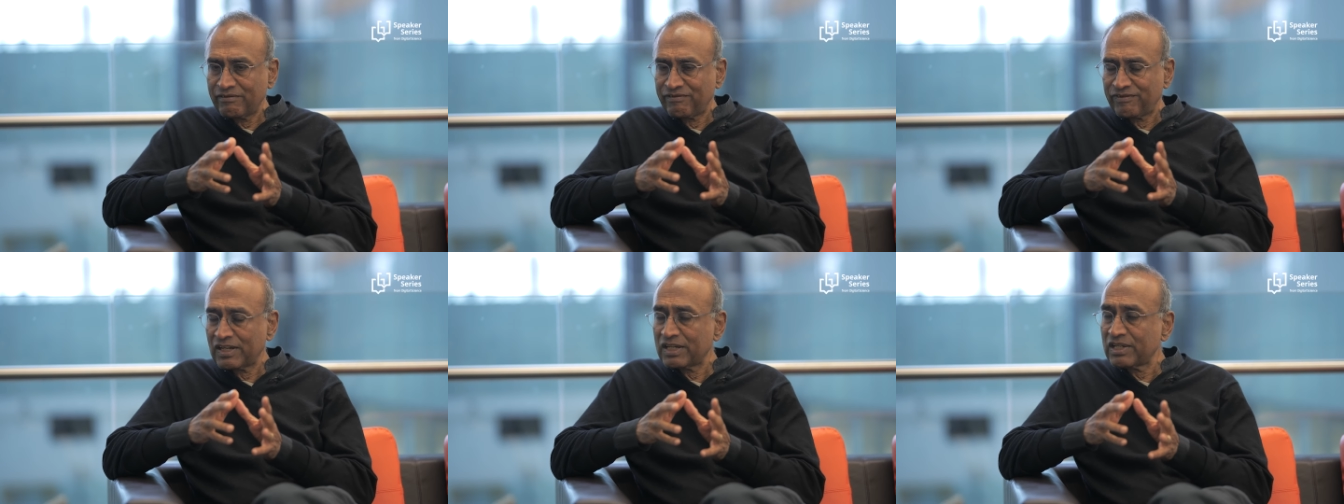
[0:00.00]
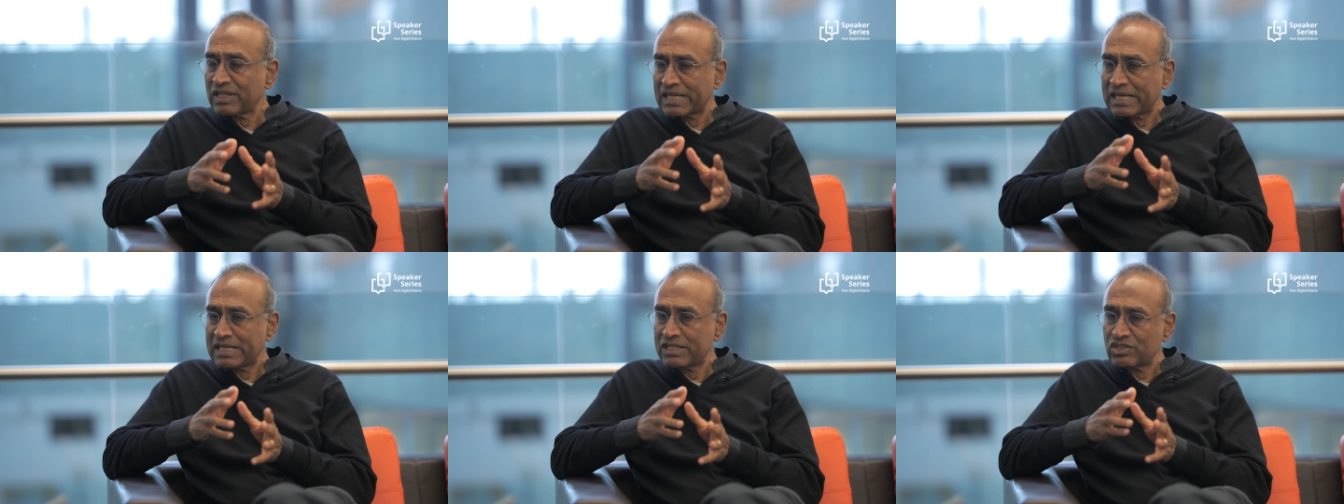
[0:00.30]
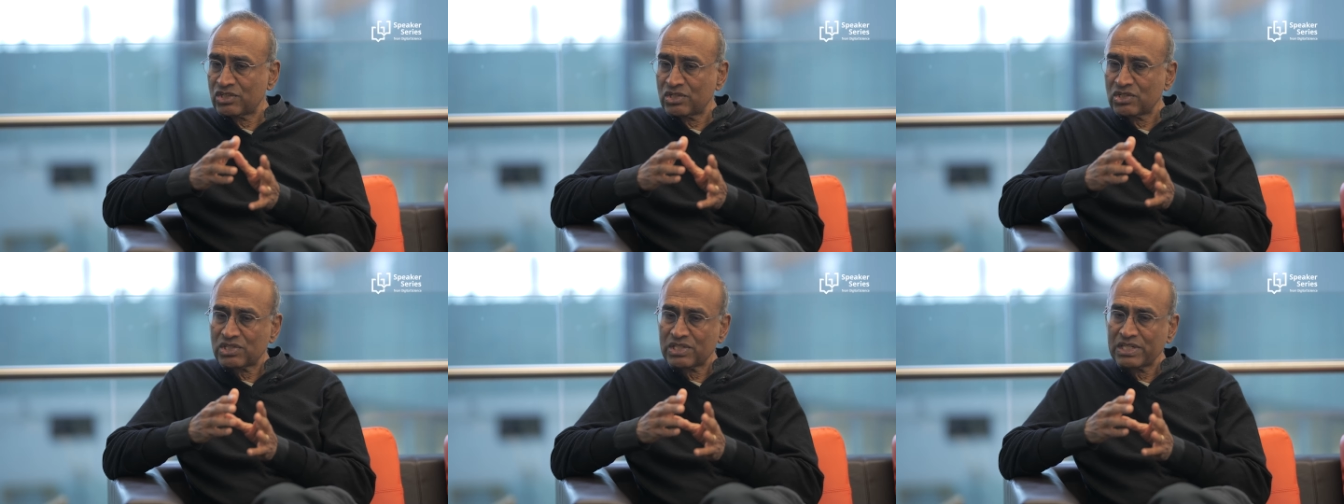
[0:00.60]
funding
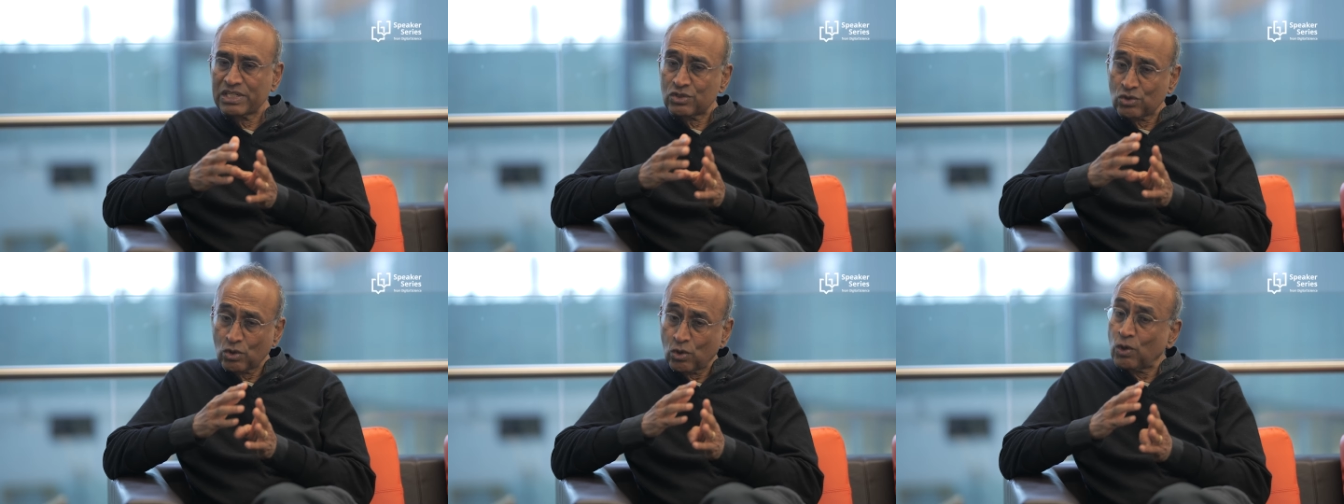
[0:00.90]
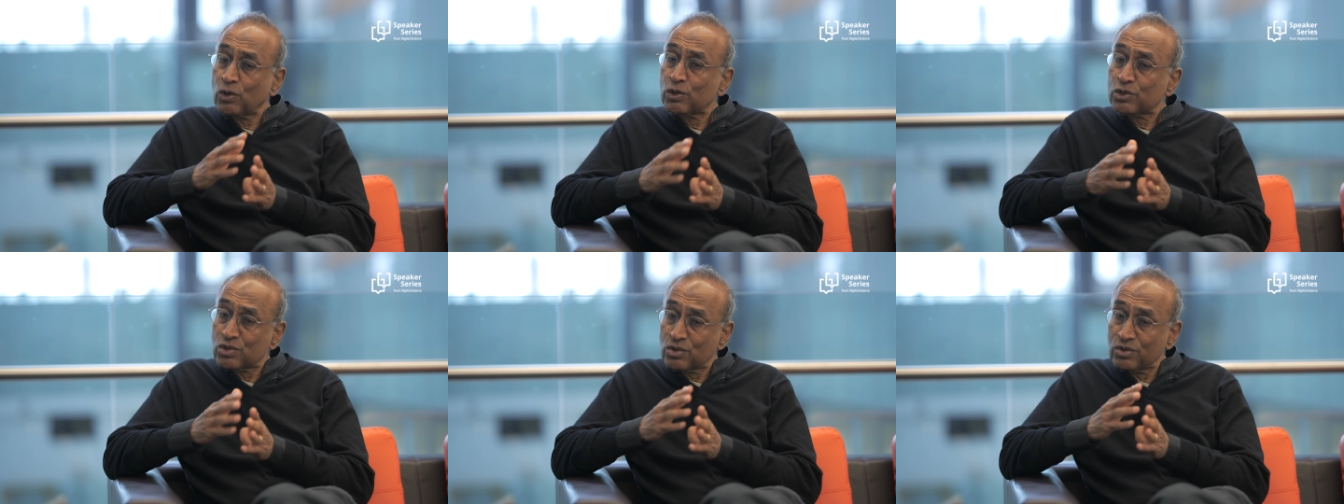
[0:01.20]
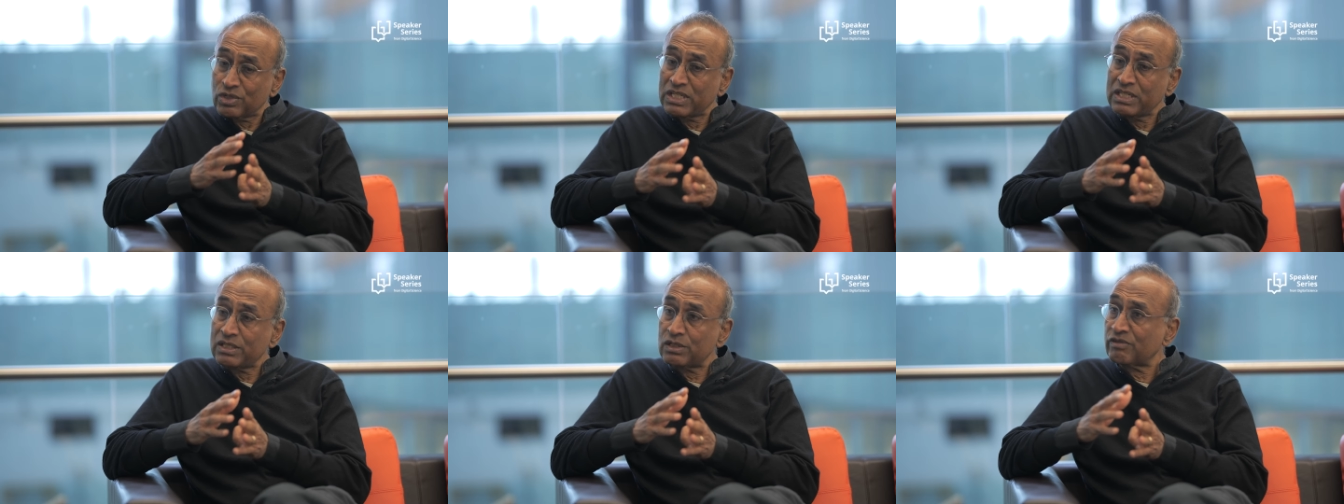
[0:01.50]
agencies
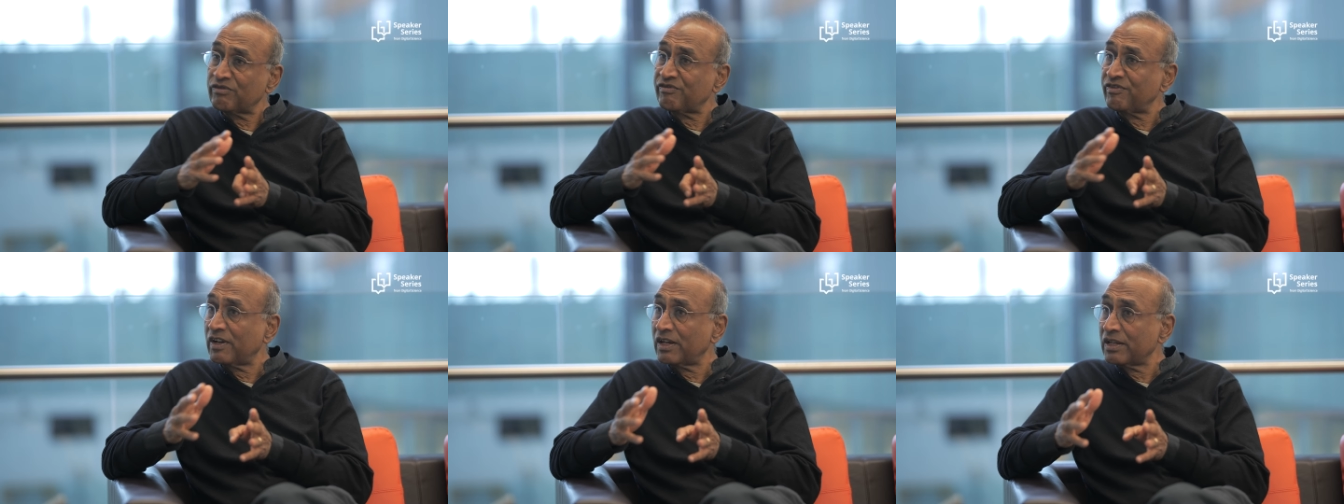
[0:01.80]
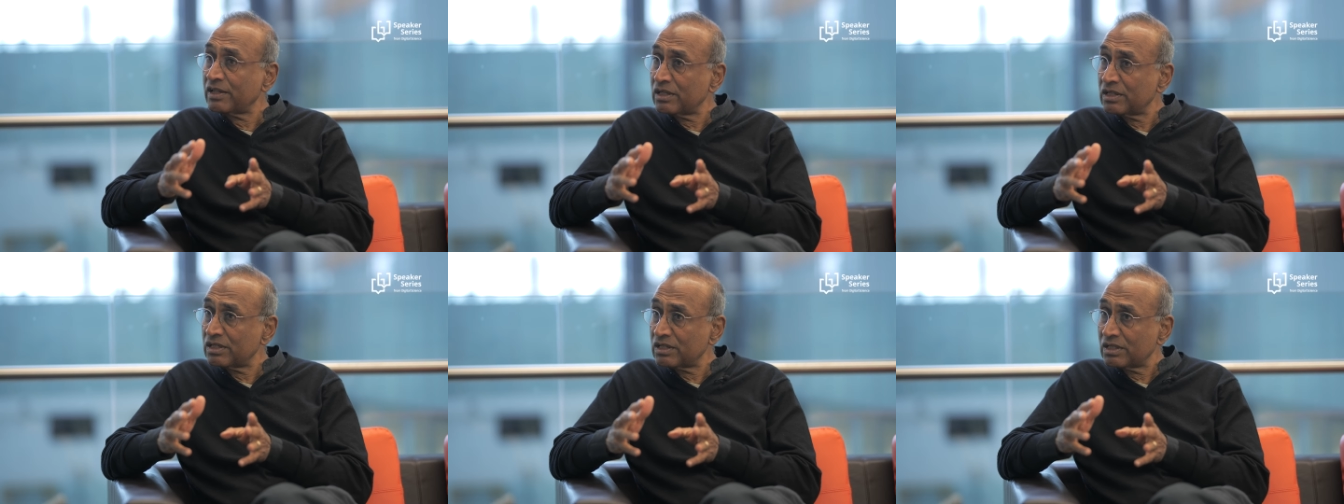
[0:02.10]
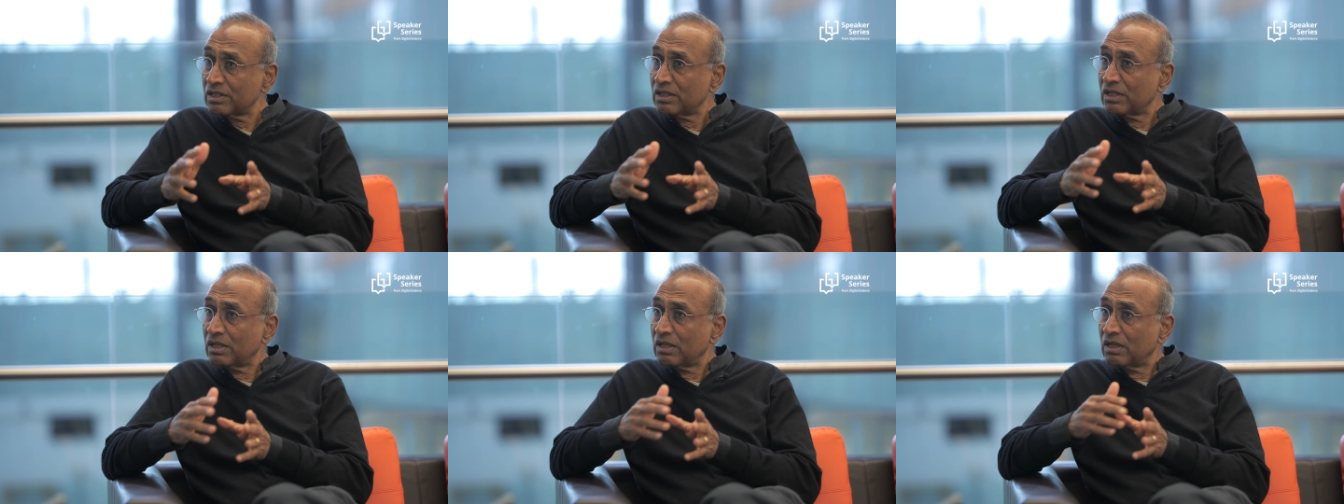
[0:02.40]
also need to fund